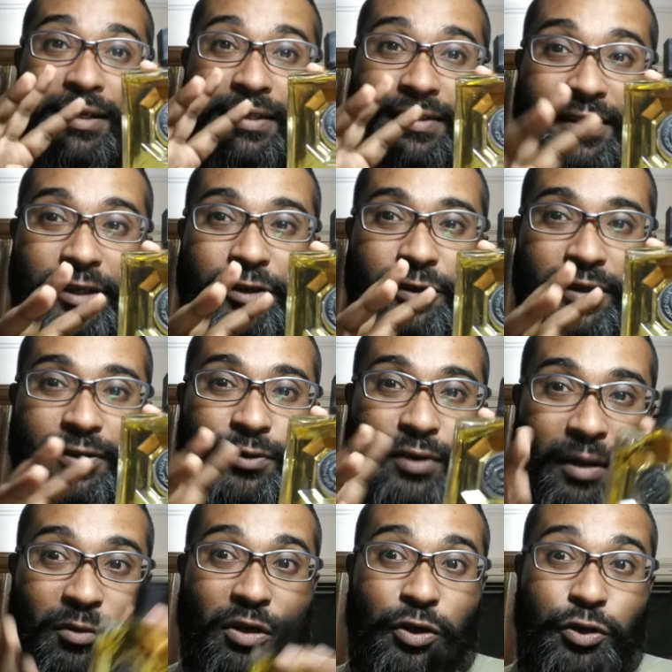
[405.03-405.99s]
citrus
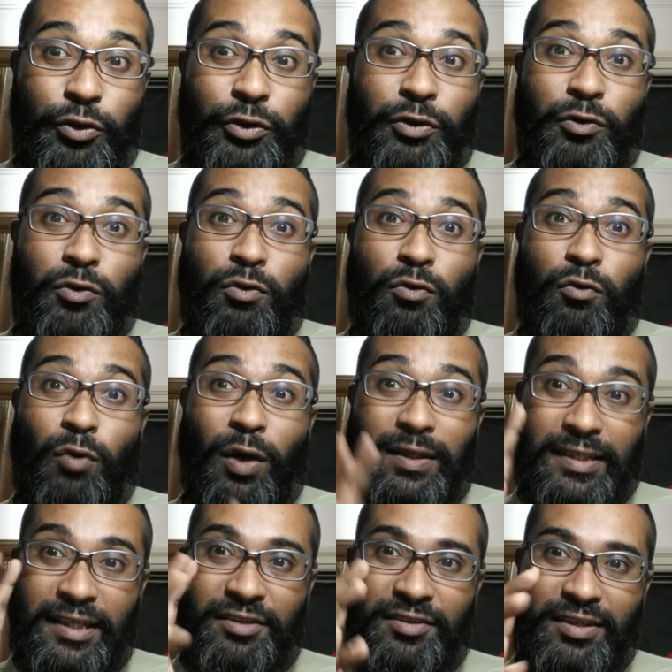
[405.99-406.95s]
so i'm going to show you
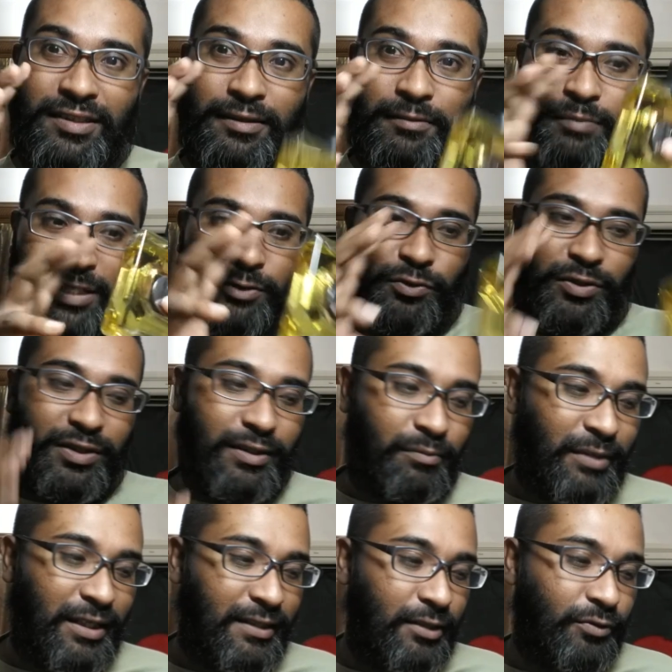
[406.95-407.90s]
what citrus it mixes
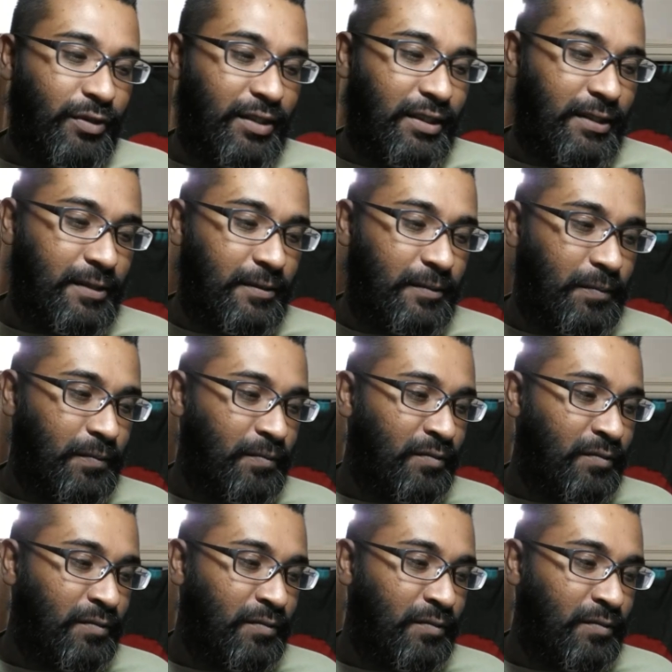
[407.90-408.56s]
mixes with this